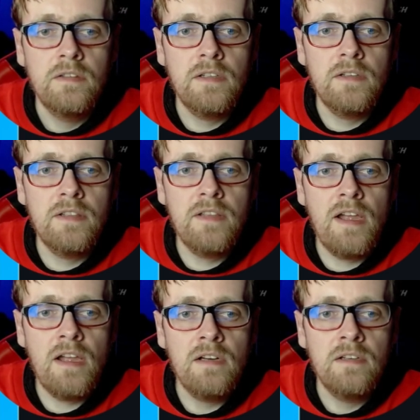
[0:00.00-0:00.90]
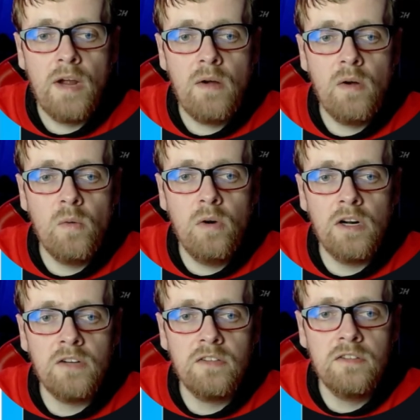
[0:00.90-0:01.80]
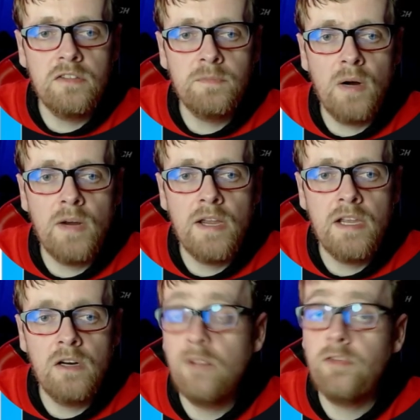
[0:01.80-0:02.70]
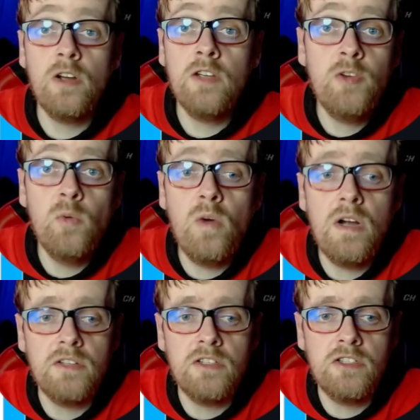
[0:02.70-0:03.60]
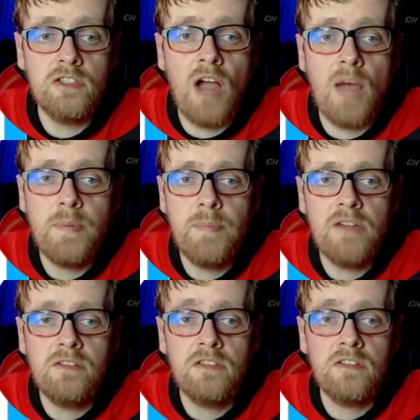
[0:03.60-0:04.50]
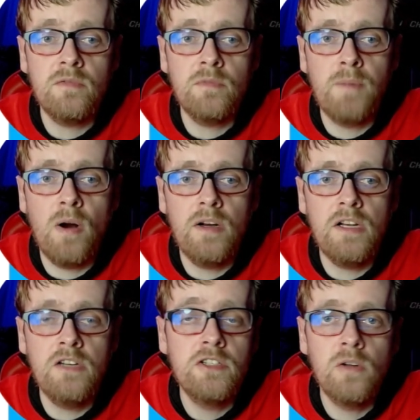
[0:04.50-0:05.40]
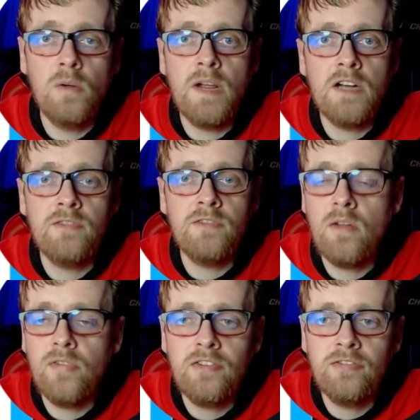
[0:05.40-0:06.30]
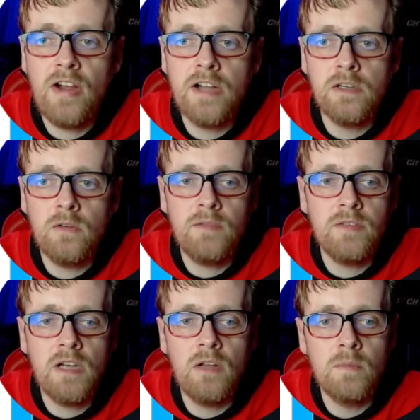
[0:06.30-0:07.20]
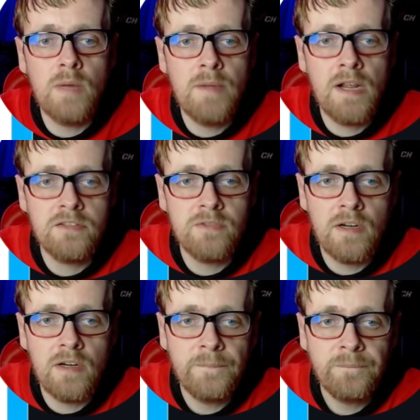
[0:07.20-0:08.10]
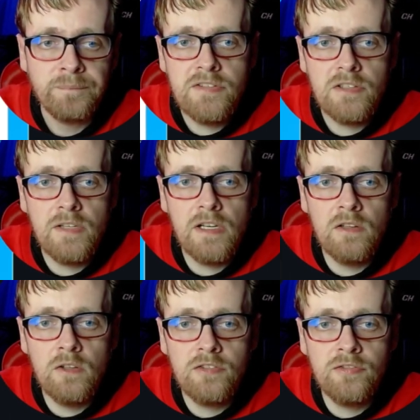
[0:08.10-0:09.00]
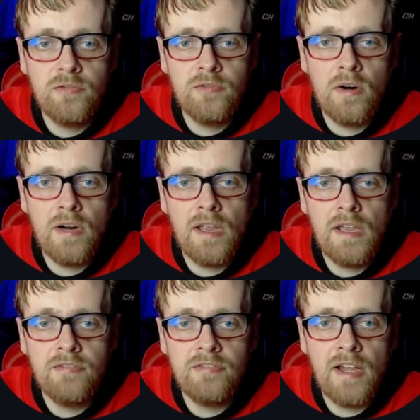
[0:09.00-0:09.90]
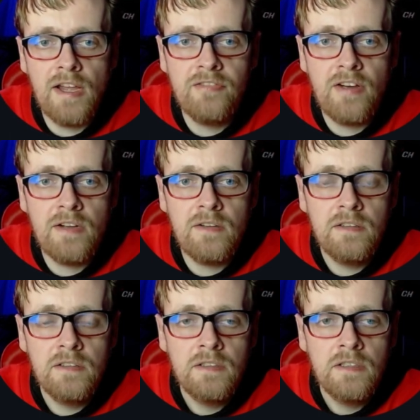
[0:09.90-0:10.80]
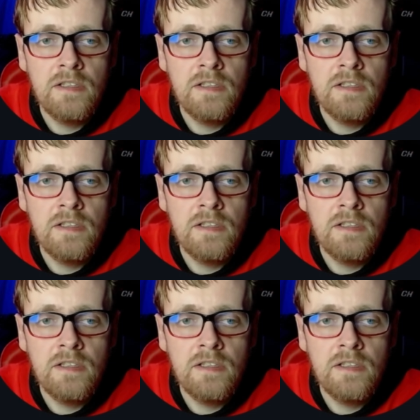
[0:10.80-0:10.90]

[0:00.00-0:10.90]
Like, like that. How it works is this part right here. And if you, if you want to just copy paste this part into your own batch file, that's fine. You don't have to download my batch file. Basically, it looks for a flag file